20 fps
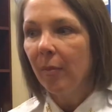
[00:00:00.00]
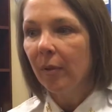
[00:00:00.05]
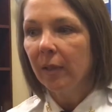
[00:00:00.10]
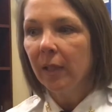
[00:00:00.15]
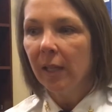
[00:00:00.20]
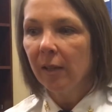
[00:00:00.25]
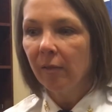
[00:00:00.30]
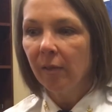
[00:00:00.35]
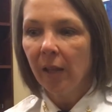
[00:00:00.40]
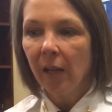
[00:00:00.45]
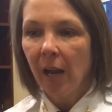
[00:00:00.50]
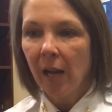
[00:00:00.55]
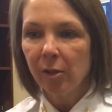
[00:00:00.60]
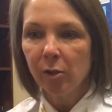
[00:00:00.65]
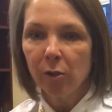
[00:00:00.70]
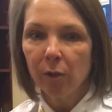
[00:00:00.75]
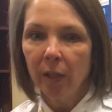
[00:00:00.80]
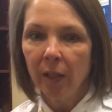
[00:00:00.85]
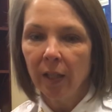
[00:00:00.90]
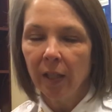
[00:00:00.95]
I believe that I
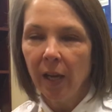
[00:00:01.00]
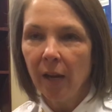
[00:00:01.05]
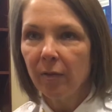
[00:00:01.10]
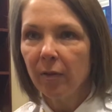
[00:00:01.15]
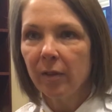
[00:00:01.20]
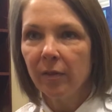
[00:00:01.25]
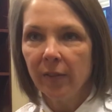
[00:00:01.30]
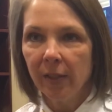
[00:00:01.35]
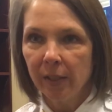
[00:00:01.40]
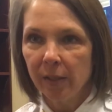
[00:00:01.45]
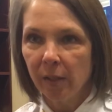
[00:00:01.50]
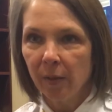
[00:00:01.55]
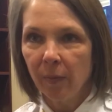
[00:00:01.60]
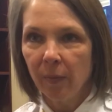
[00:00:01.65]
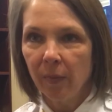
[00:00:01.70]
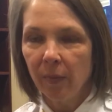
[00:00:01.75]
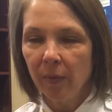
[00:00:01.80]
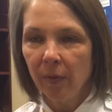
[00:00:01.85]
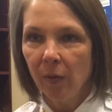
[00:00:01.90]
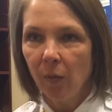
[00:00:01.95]
treated every
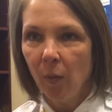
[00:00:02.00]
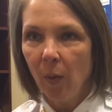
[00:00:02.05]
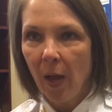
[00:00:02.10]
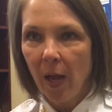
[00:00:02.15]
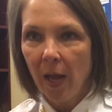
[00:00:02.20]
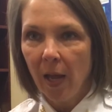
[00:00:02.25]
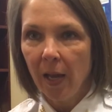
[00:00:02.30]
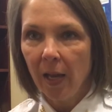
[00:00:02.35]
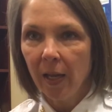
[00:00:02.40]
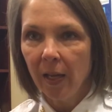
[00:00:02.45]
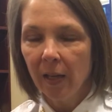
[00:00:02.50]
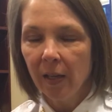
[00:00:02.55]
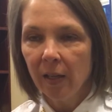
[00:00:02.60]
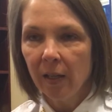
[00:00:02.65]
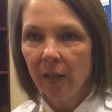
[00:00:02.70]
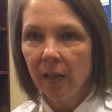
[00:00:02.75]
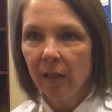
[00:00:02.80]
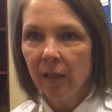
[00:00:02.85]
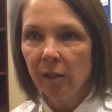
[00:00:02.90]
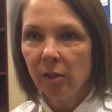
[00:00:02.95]
victim the way
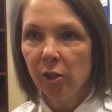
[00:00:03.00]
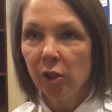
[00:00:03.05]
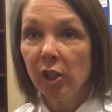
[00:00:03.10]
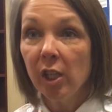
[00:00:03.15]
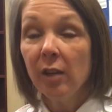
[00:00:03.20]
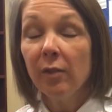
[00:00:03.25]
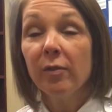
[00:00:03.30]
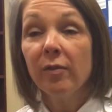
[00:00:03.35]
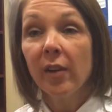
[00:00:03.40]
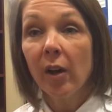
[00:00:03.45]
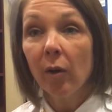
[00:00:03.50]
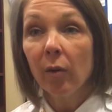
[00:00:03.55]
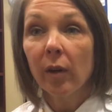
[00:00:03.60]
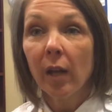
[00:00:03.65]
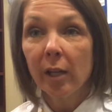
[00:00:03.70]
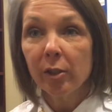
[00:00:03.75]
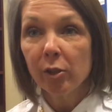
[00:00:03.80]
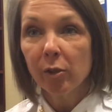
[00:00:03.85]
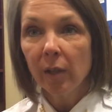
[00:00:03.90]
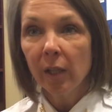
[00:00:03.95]
she felt
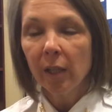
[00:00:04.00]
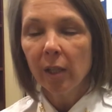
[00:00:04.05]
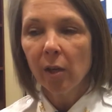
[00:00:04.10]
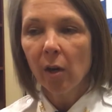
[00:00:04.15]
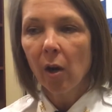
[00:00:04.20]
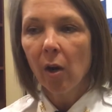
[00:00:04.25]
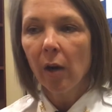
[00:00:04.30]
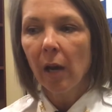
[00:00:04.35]
I treated